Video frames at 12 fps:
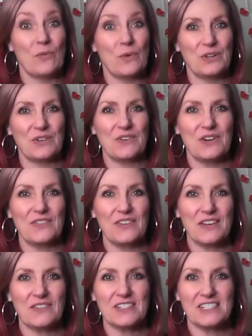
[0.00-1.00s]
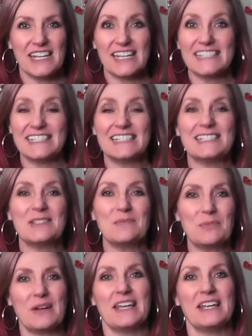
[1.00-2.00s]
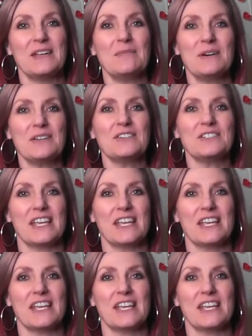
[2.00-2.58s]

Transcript: One of our favorite chants is the bread and butter